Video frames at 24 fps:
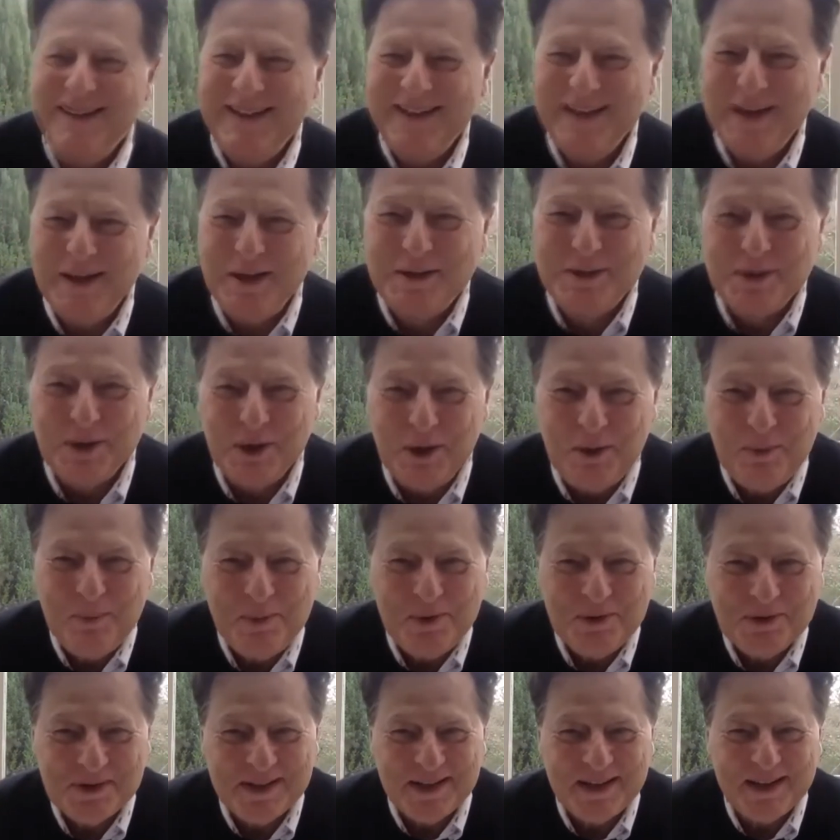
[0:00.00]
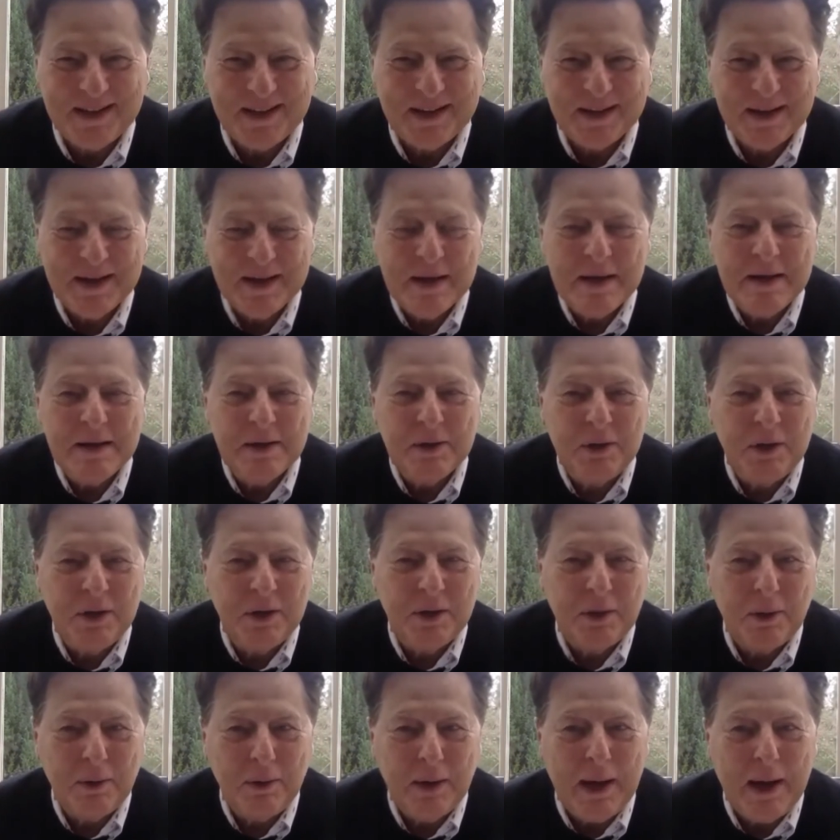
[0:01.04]
it's almost like,
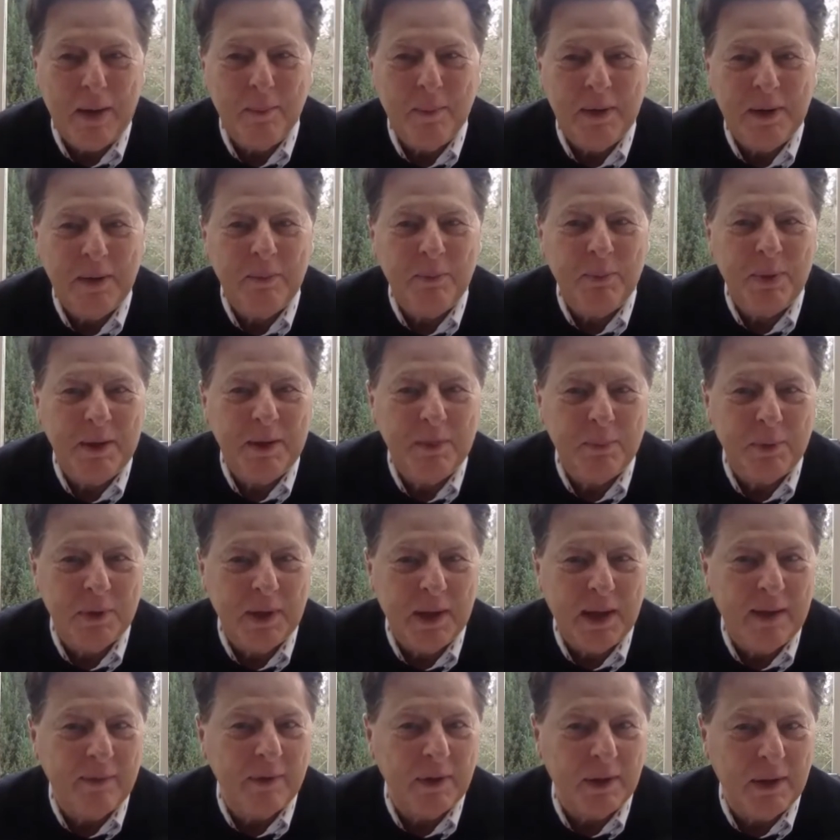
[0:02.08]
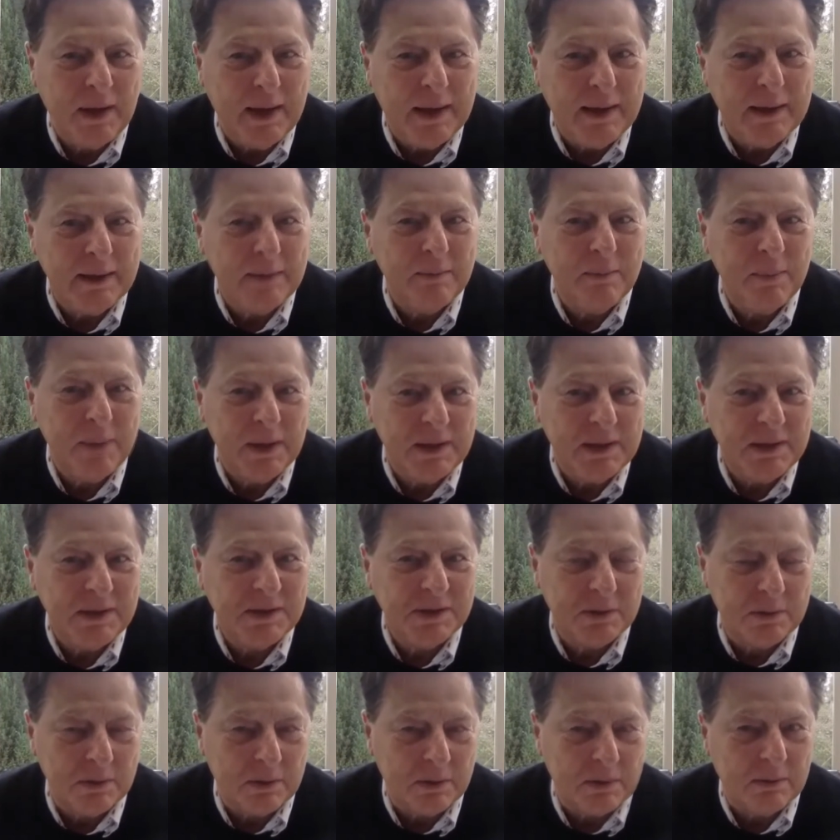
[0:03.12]
how many people have a land
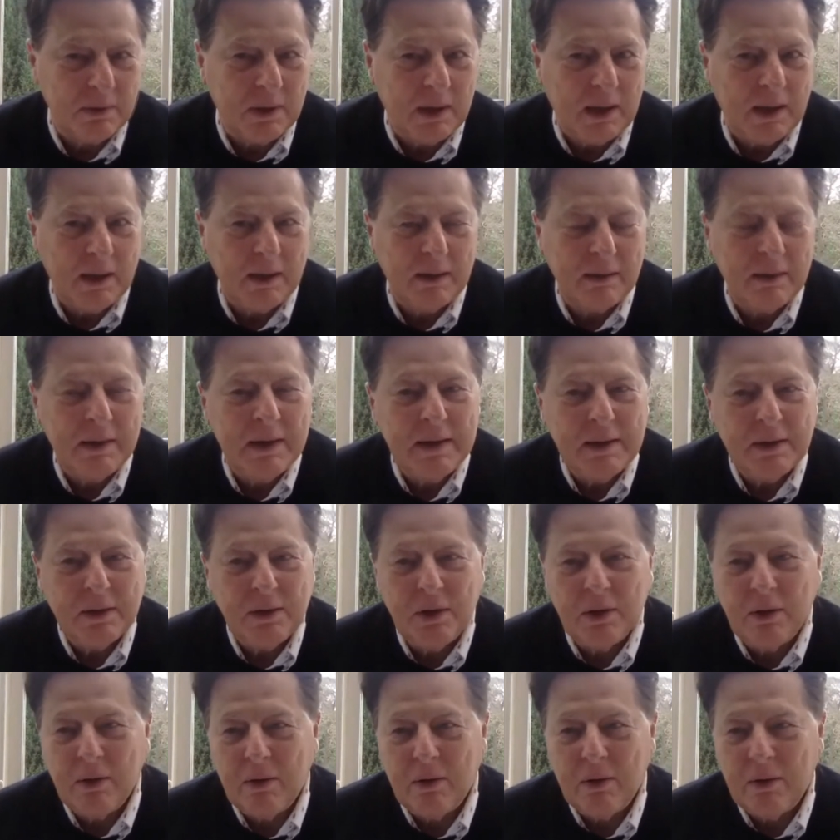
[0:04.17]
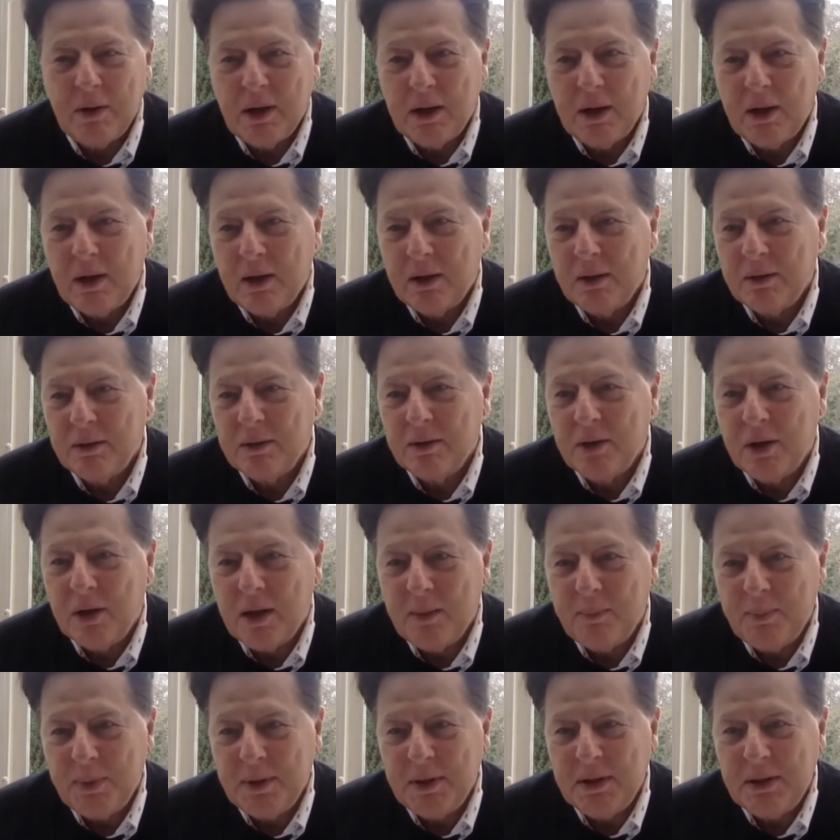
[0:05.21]
based or, a hard
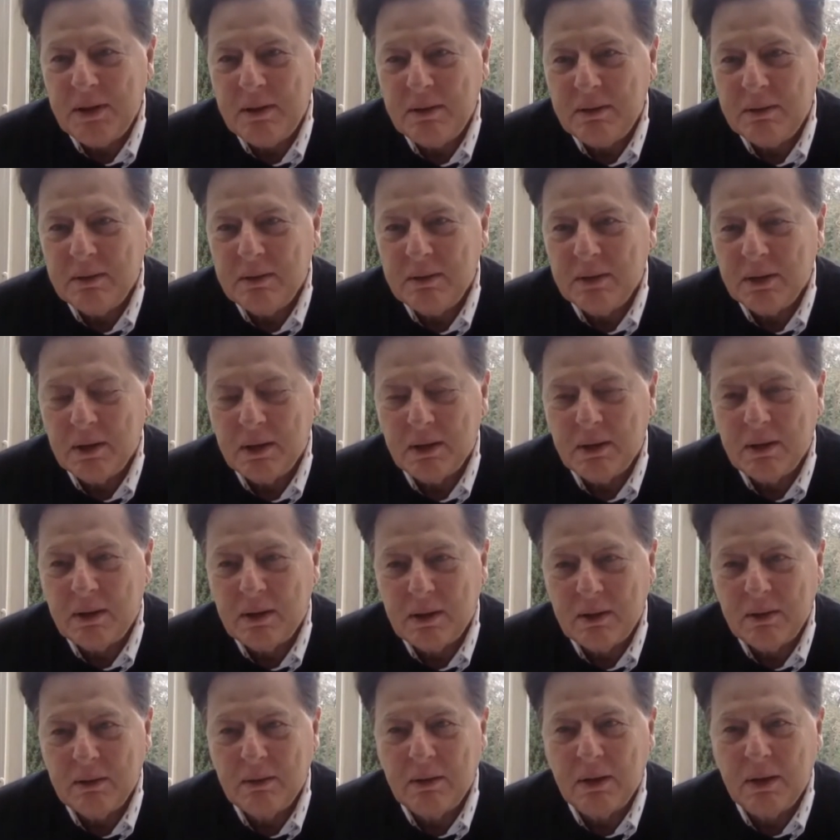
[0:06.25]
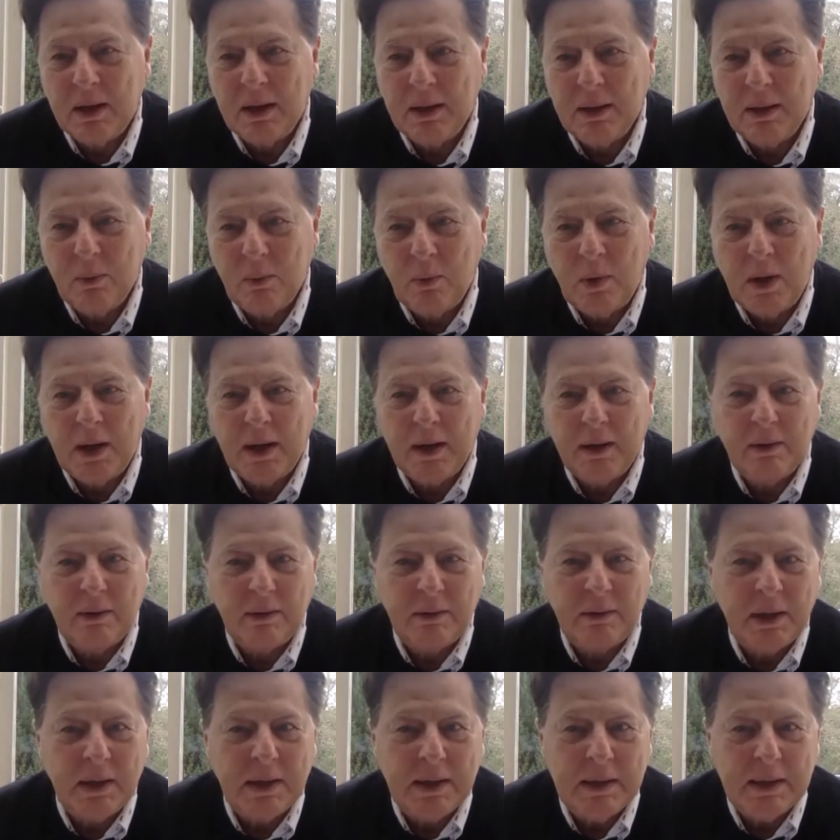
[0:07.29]
copy, hard
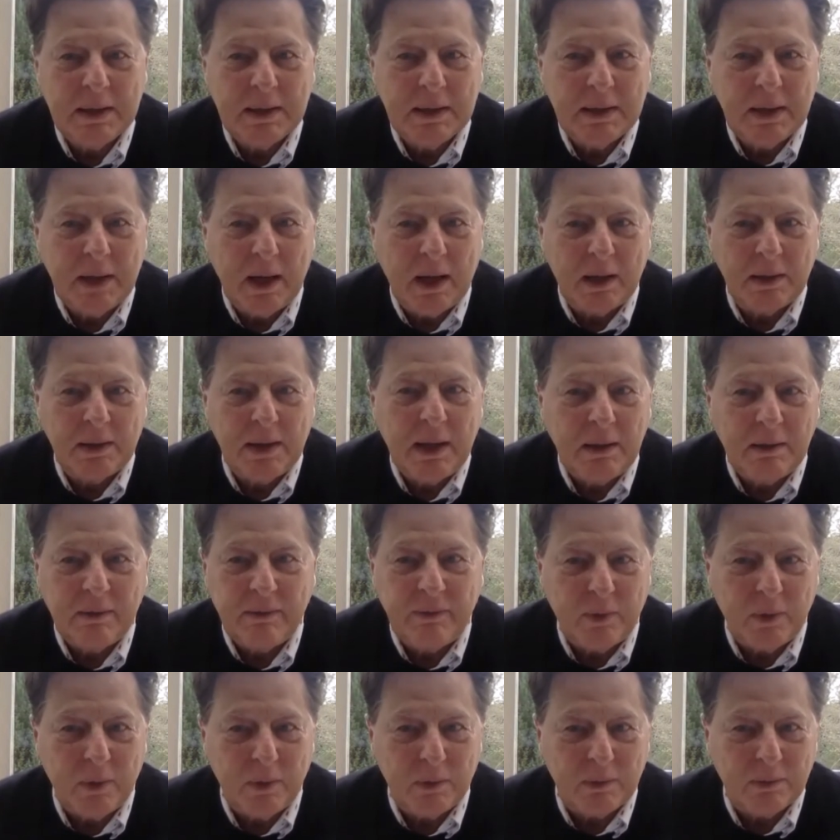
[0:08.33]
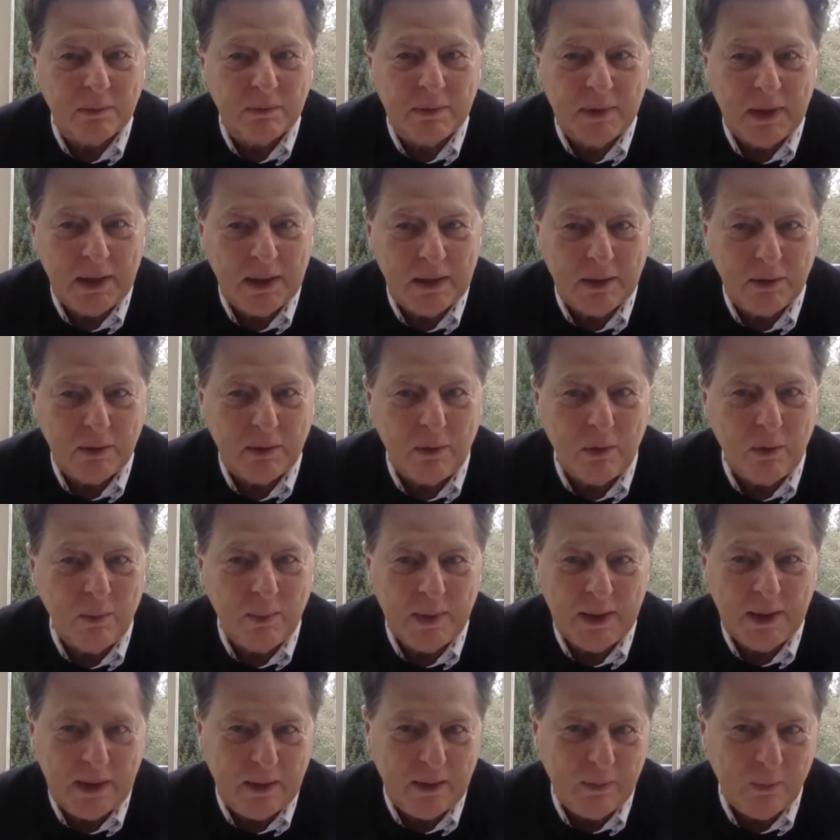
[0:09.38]
wired telephone in their home
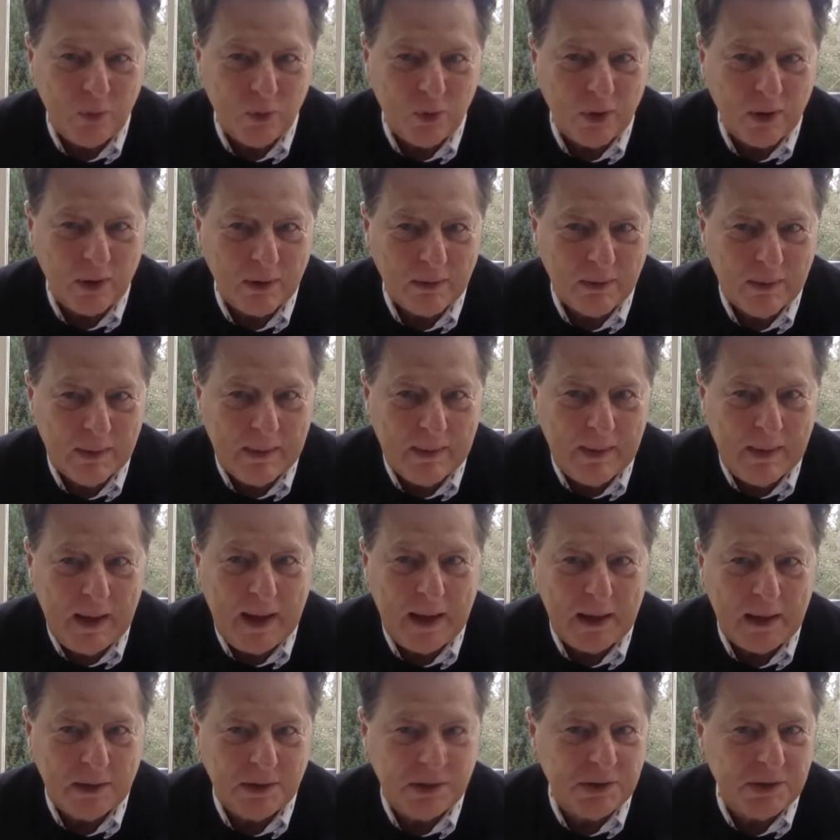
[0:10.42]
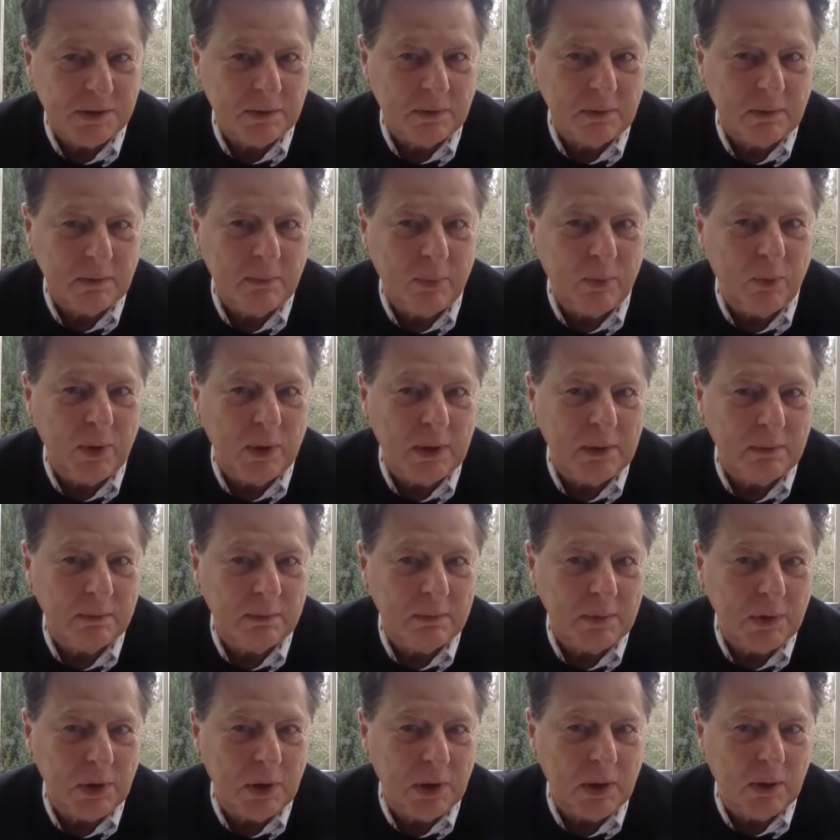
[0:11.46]
anymore. At a certain point,
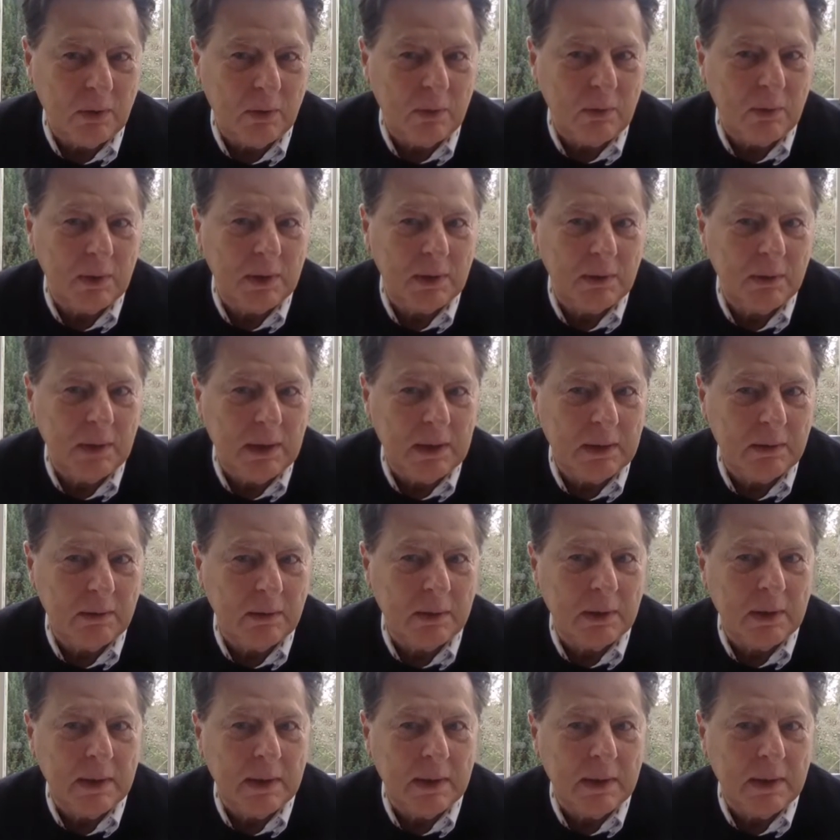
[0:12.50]
it